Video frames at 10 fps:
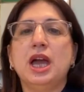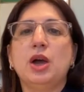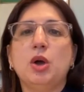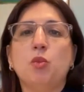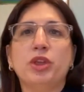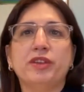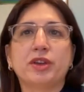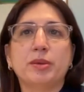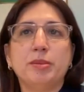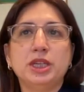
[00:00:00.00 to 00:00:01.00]
on what they've
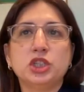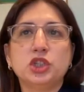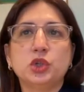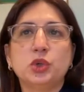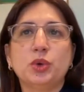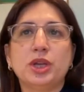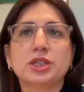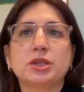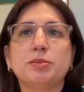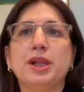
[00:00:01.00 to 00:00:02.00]
committed to, and to
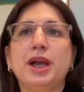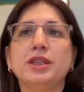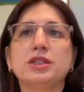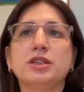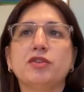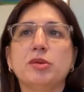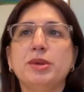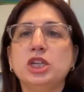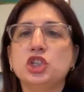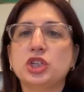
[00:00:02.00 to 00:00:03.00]
supply this
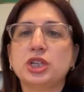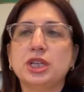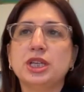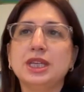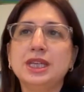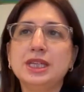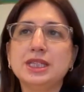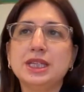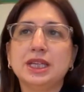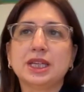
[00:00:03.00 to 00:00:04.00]
information in an
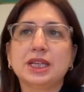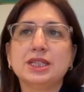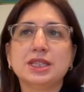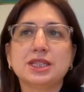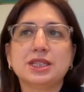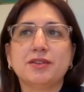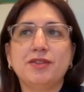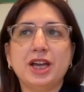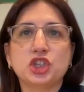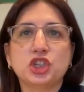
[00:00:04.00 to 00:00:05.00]
easy and consistent
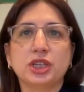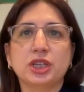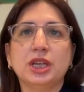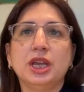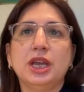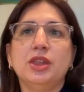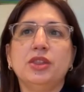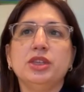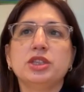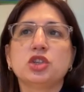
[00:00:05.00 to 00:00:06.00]
fashion.
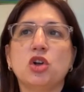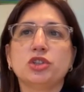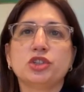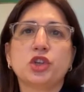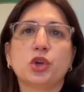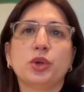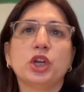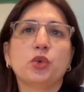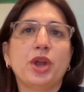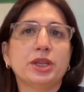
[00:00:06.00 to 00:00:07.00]
This is also
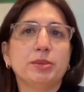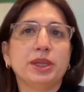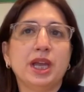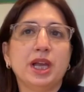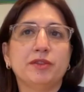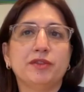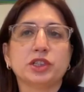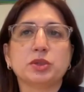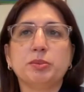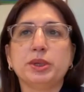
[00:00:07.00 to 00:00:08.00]
incredibly helpful
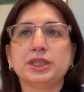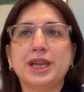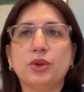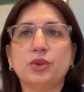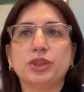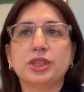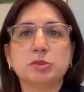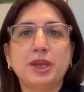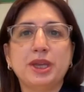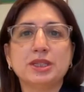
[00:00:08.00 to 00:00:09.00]
to build out this
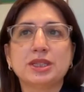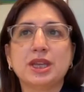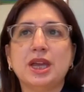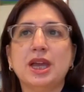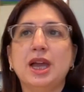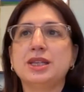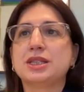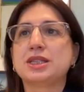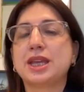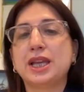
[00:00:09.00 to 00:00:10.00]
space as a
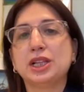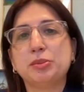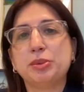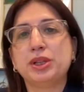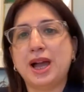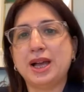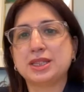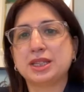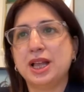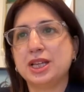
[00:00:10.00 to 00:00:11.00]
scalable
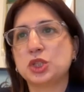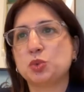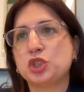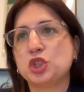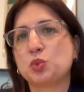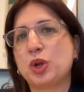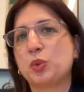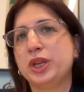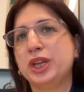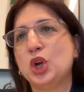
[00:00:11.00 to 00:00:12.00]
asset class, which is where
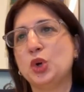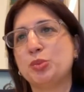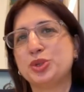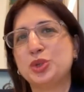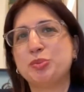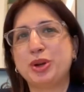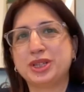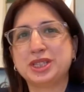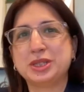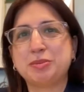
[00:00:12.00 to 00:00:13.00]
we hope to
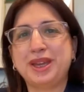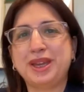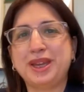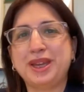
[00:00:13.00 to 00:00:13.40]
participate.